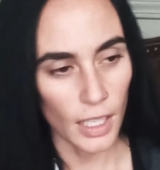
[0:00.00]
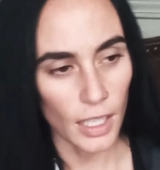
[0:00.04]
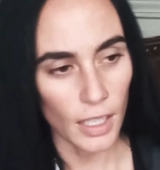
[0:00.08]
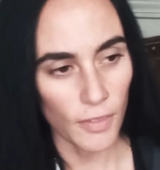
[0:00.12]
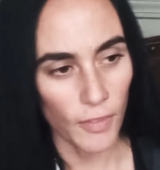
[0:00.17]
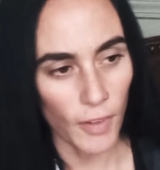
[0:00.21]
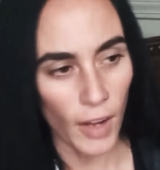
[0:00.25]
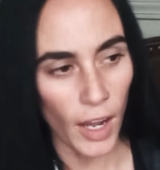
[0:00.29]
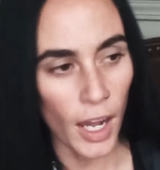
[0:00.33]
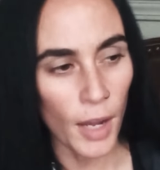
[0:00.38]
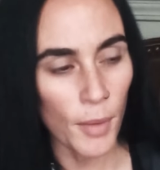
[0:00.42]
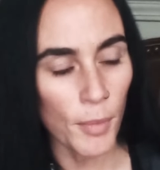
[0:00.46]

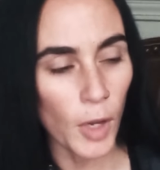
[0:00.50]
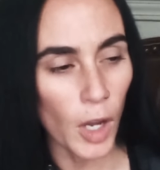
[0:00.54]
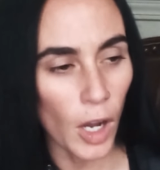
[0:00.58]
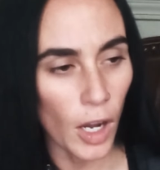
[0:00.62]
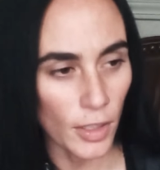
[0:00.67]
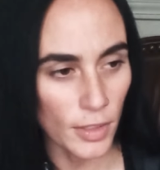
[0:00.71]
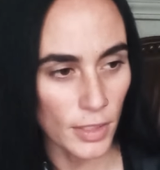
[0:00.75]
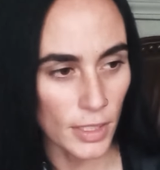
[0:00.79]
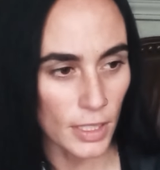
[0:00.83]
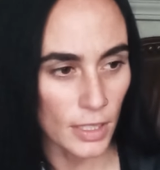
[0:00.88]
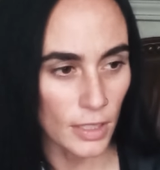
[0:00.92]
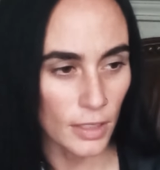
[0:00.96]
if I'm
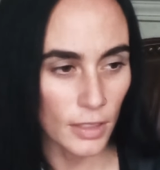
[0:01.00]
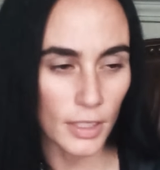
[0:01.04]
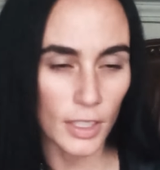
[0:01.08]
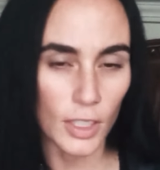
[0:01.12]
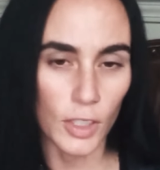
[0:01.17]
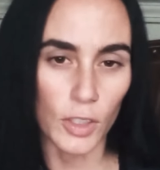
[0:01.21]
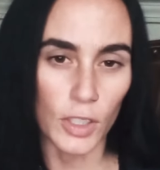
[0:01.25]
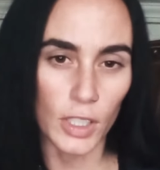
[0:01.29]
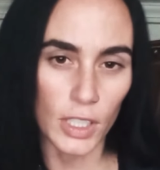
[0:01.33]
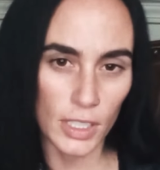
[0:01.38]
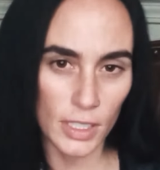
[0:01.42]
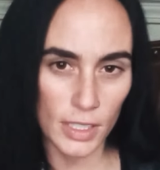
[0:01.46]
constantly
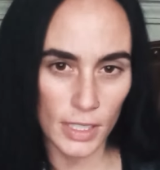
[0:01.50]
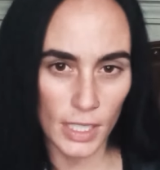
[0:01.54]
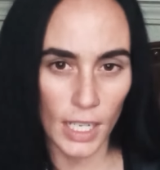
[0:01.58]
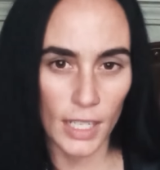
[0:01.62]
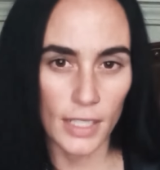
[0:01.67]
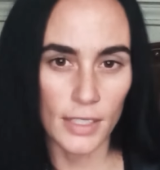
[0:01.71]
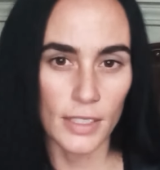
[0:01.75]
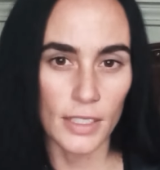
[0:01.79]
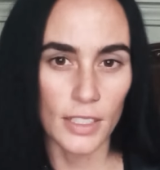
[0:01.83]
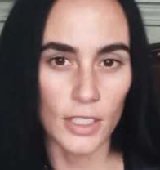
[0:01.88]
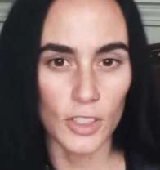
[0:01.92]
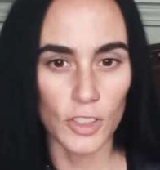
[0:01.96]

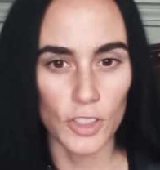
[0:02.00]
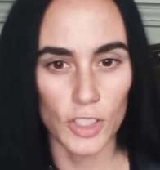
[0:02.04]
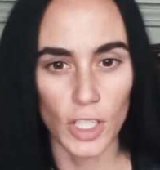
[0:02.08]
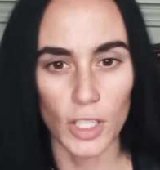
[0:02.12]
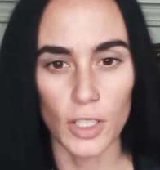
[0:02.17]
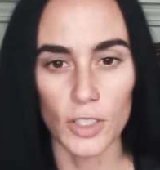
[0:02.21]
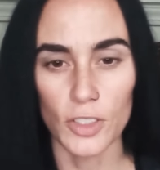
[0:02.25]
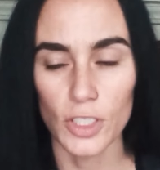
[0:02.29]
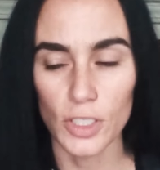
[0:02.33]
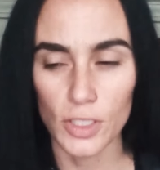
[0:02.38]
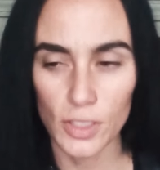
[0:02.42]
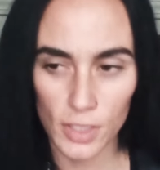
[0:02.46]
criticizing and
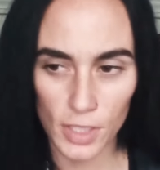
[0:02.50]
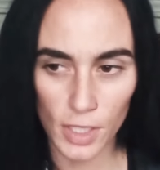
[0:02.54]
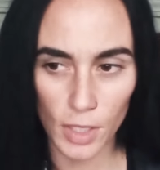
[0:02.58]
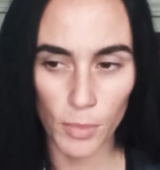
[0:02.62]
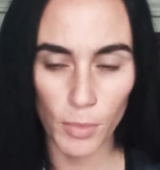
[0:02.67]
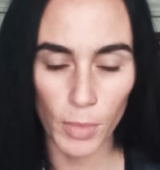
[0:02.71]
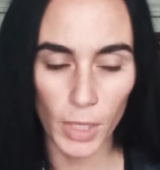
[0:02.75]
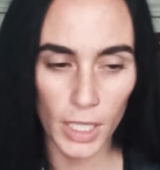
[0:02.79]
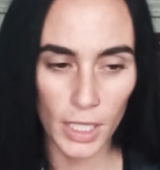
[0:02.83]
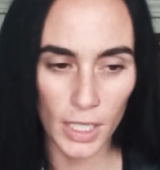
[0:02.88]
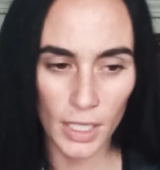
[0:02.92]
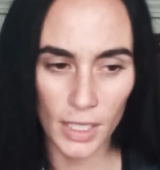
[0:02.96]
judging
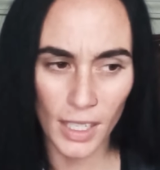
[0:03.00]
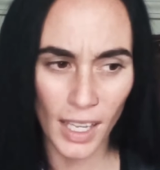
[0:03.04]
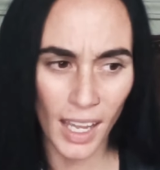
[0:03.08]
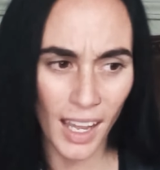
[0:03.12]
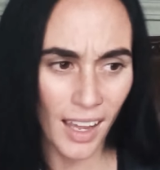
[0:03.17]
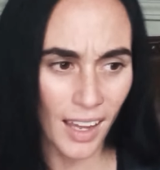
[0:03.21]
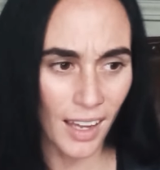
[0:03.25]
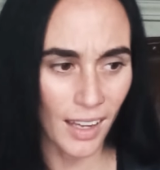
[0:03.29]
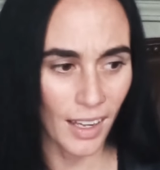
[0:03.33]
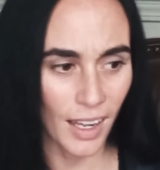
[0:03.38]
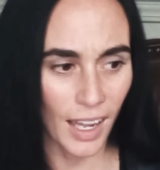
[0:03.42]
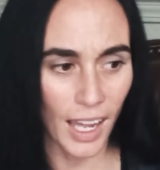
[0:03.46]
somebody,
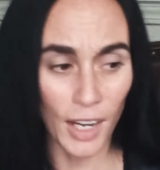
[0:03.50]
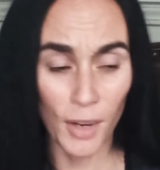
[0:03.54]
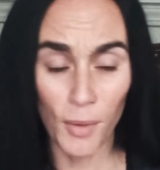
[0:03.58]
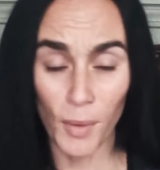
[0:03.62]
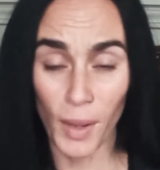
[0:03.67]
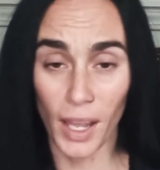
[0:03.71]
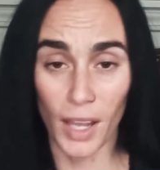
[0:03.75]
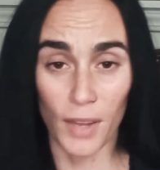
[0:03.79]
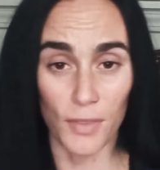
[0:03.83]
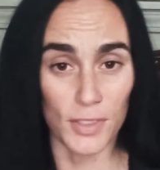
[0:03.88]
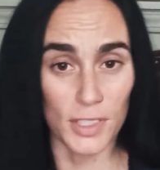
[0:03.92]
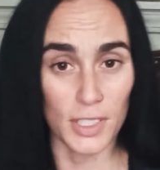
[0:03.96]
yeah, I
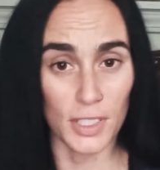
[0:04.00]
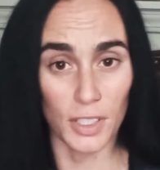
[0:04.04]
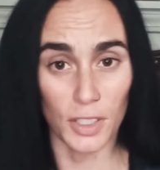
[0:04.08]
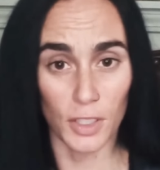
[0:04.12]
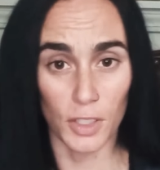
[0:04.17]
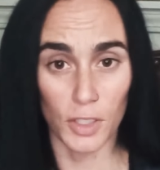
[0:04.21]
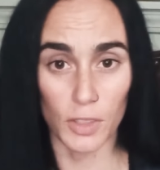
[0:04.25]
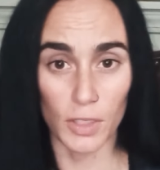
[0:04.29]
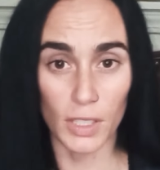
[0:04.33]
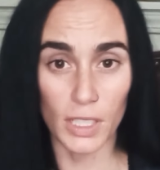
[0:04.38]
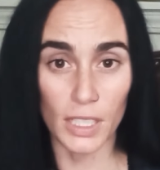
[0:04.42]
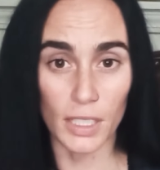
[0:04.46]
don't have to
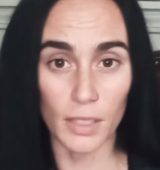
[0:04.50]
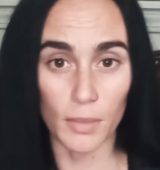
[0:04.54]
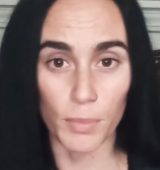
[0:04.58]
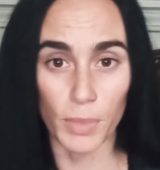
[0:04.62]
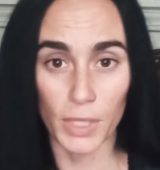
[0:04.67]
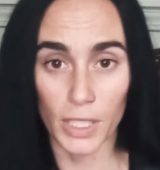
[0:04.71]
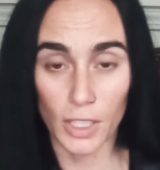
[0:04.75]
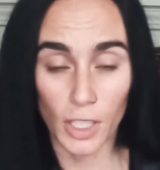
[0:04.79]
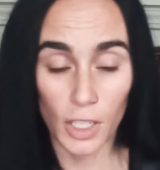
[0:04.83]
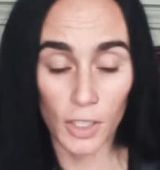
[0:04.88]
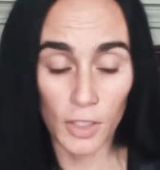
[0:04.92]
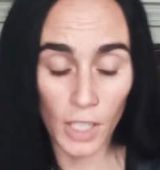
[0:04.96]
agree,
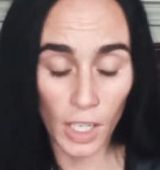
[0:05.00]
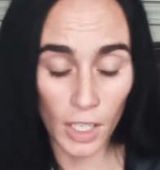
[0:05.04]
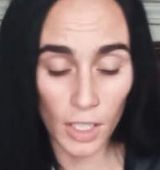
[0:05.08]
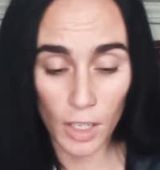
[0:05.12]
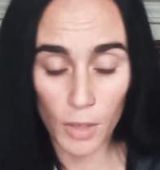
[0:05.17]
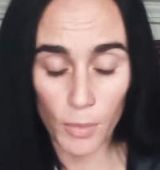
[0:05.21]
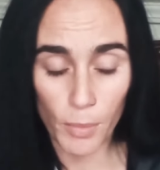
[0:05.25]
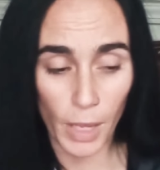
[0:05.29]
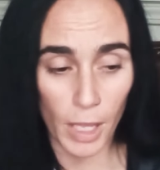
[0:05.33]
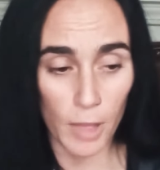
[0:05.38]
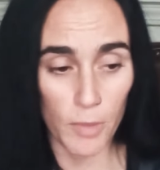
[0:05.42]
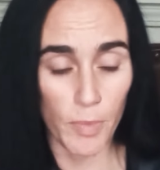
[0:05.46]
but they're not
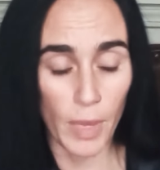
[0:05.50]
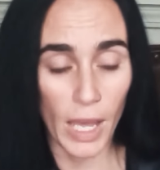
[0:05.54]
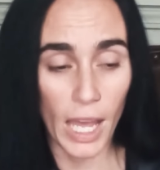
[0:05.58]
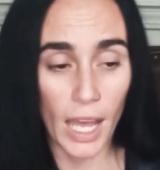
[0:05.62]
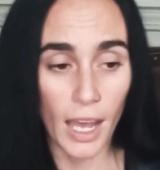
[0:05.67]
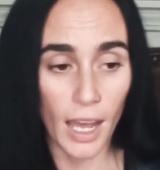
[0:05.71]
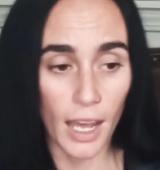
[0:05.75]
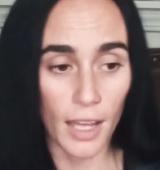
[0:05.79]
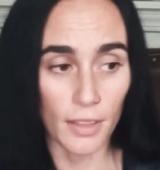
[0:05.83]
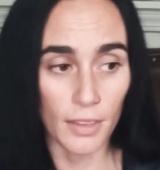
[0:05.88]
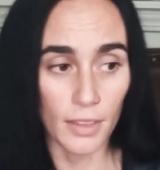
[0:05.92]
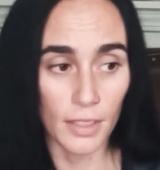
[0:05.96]
on my
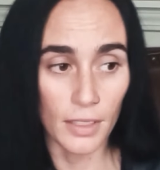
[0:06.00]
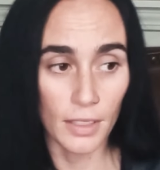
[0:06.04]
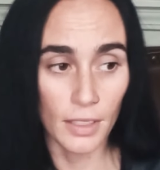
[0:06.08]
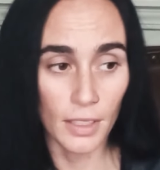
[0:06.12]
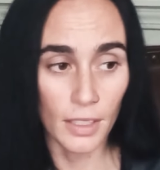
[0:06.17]
path.